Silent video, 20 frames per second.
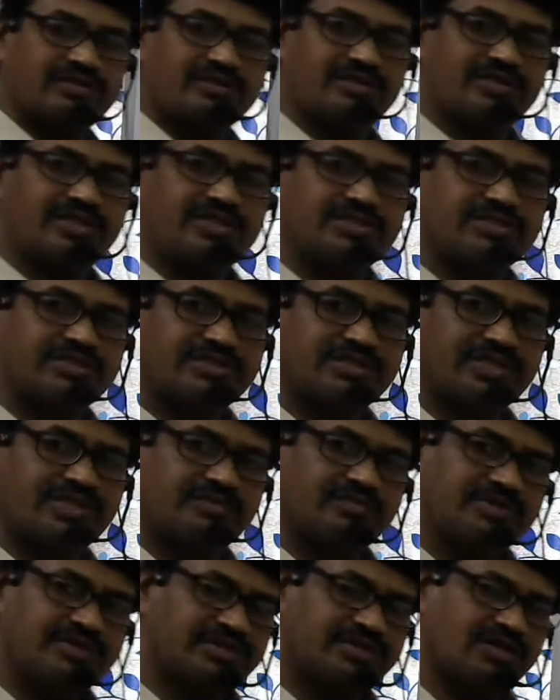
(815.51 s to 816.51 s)
there is
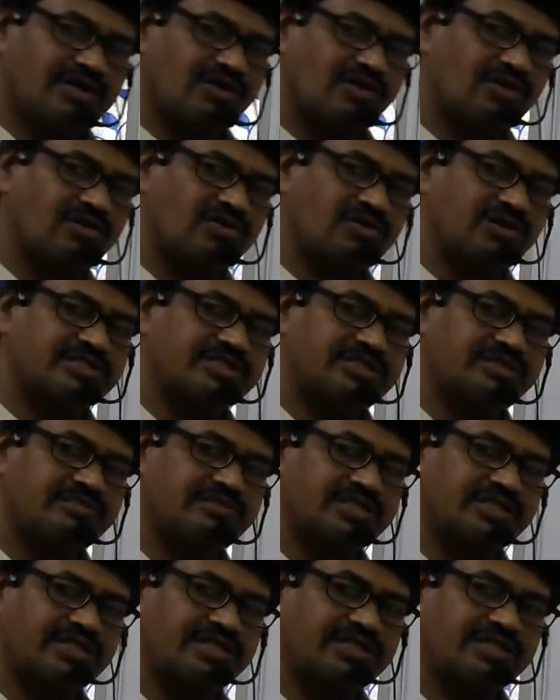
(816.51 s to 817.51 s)
means all concept
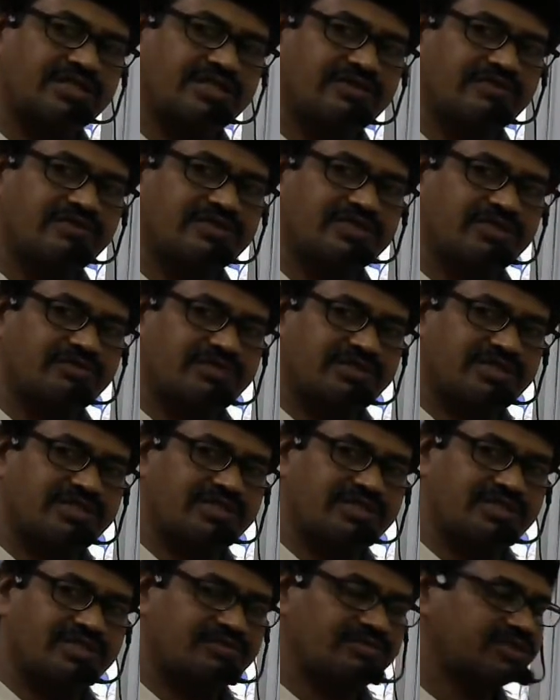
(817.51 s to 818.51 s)
which are present
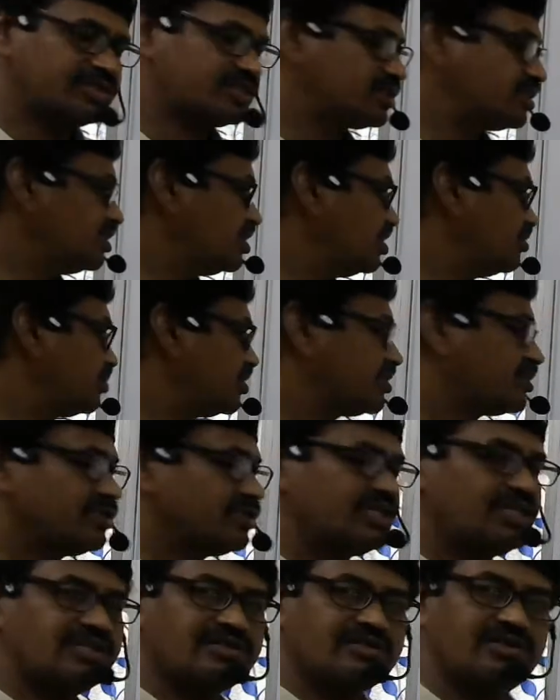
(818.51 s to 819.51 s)
in chemistry depends on
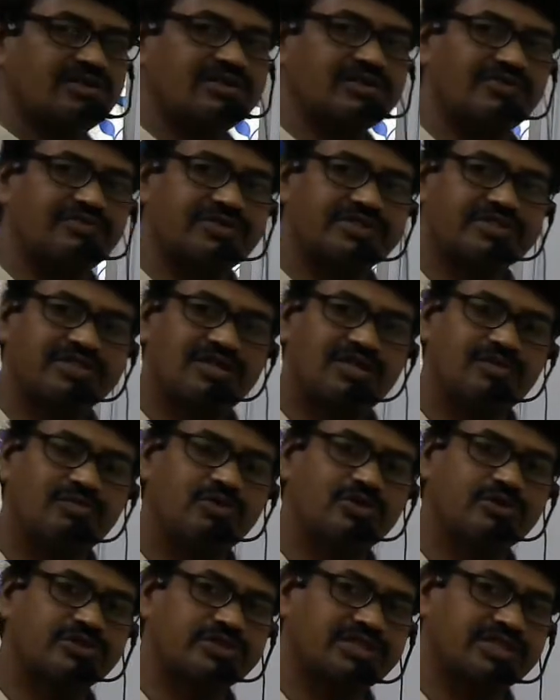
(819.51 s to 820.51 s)
electron configuration
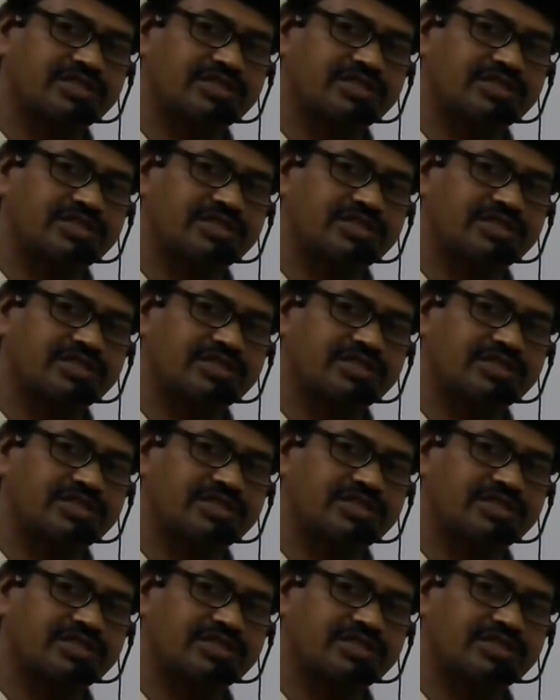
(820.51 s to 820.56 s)
almost.